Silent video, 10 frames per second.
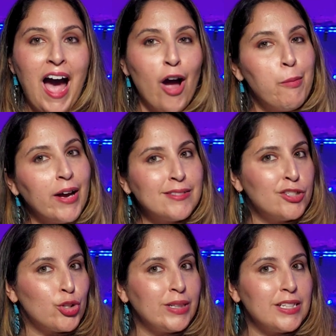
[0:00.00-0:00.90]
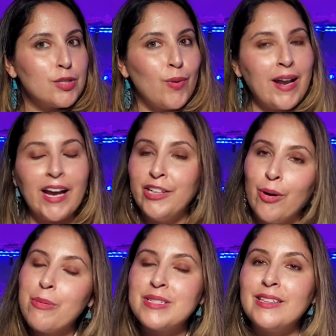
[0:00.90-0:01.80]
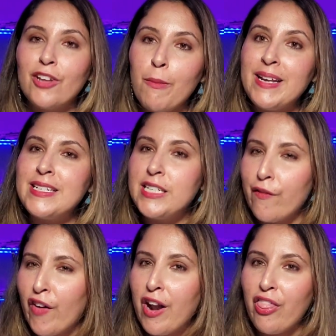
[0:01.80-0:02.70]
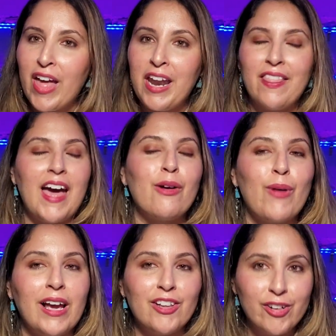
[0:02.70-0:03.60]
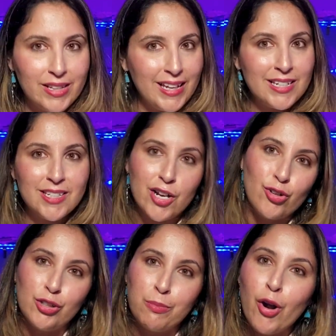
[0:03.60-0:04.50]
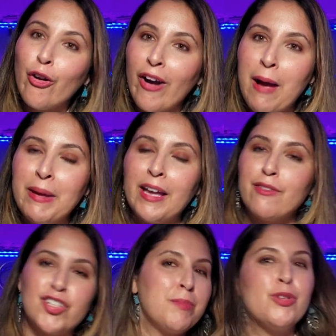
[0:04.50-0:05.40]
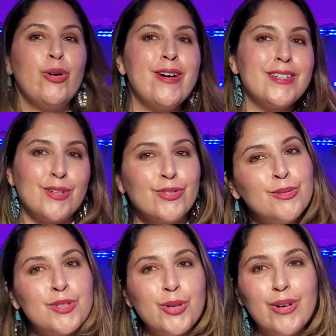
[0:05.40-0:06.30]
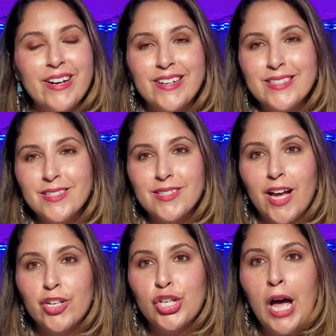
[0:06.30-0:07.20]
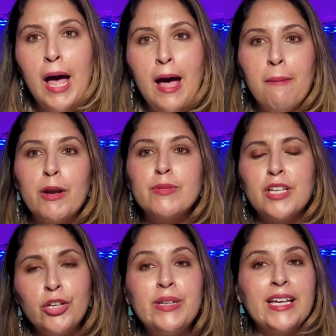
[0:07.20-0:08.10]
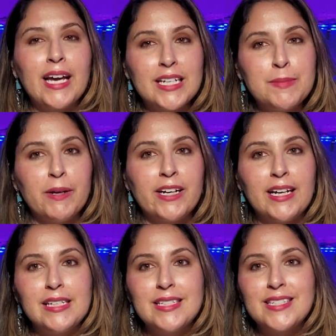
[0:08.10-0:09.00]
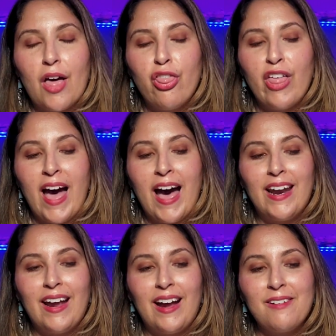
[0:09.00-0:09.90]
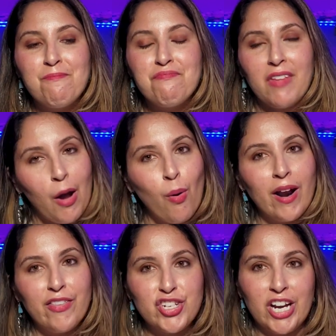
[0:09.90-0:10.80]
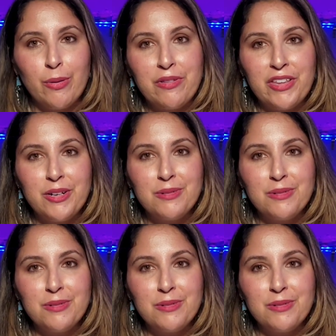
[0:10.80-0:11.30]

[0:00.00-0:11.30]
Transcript: I hope you guys enjoyed this one. I know it was a little bit different than that regularly scheduled programming of ship tours and room tours and such, but it was a unique experience that I wanted to share with you.